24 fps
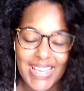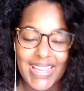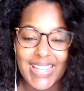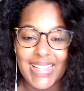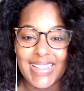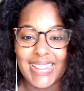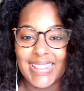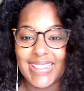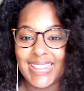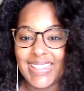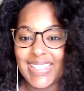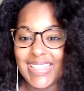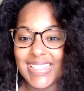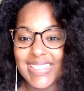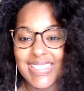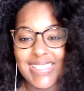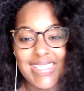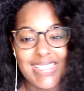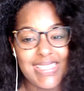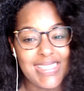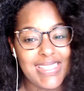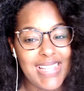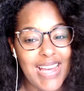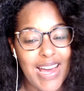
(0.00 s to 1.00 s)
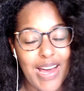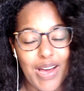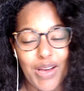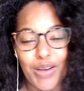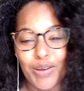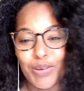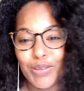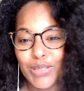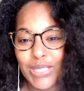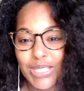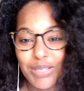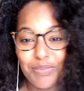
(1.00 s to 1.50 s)
This is the
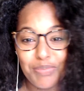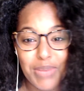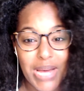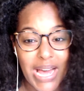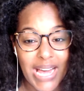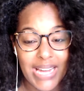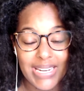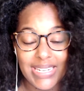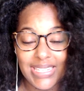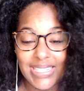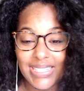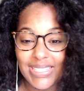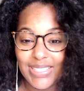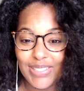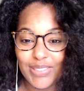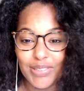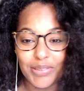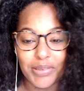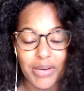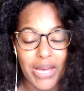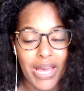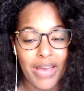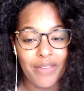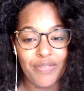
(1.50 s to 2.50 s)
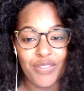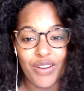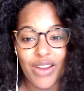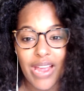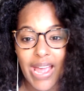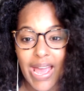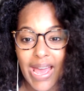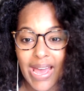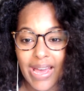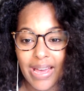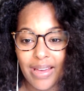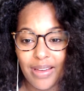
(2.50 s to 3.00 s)
only body you'll ever
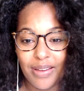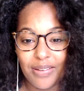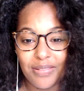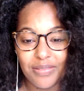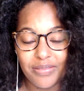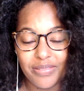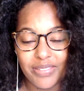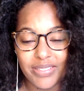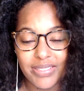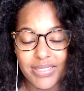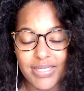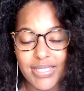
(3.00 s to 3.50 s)
have,